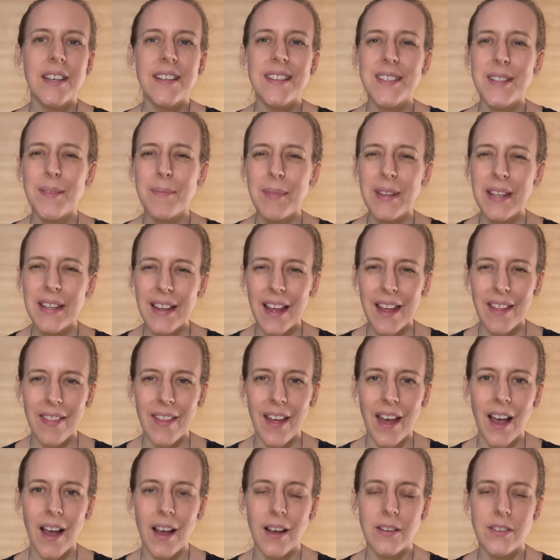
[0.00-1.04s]
Something like
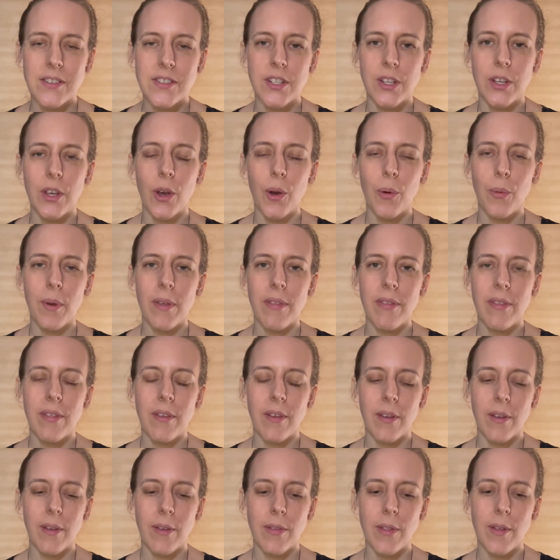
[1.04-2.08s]
that to go with
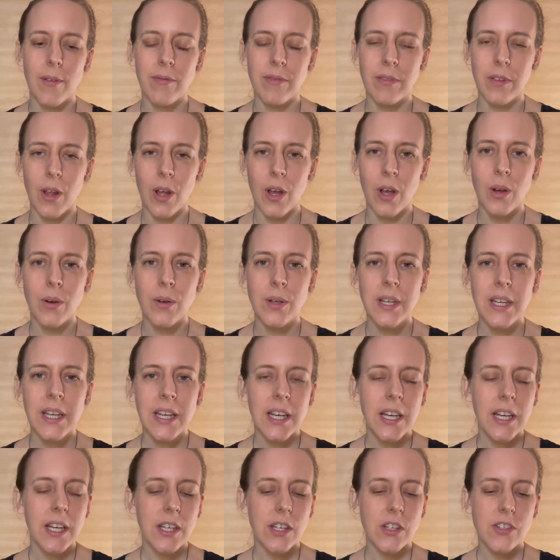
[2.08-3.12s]
the flow.
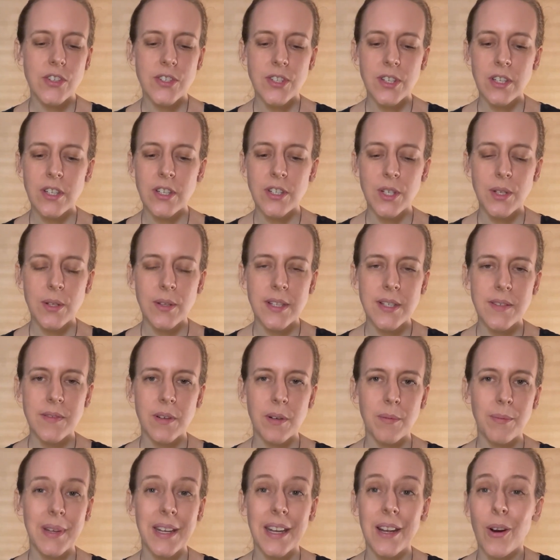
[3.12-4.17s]
You're just going to do this
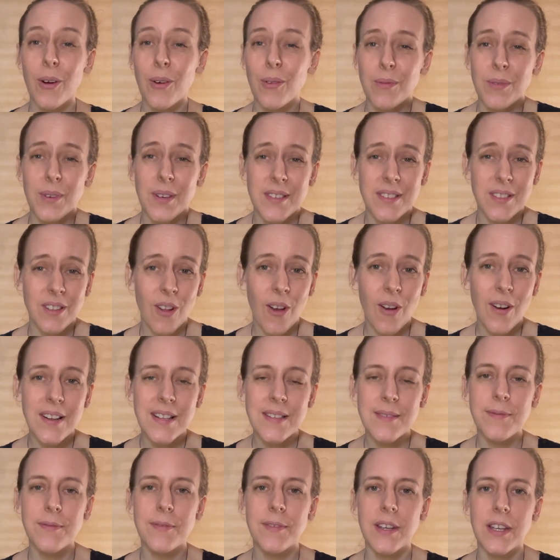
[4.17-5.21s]
for a minute or for as long
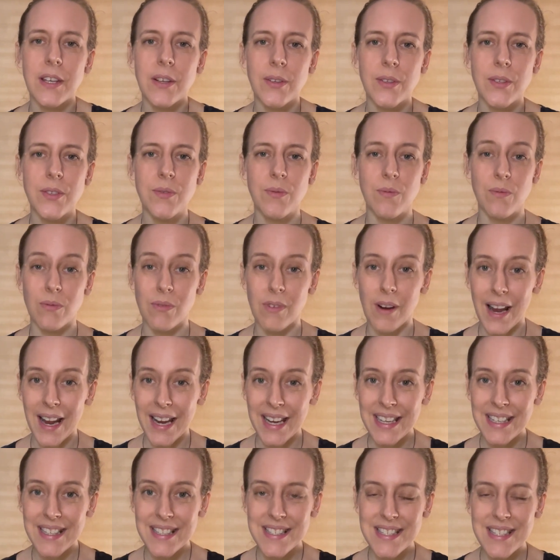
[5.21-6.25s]
as feels
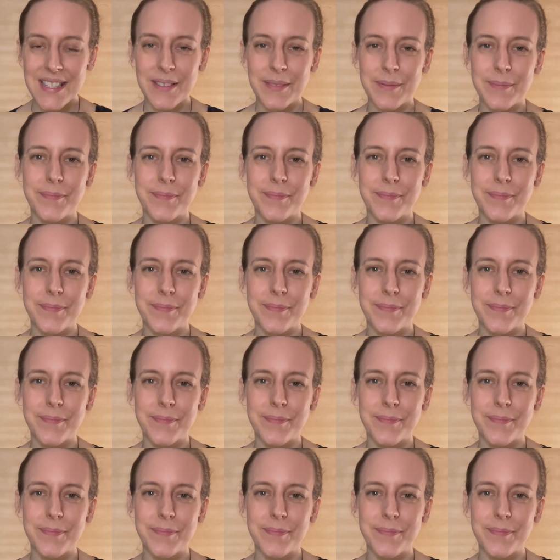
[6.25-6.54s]
right.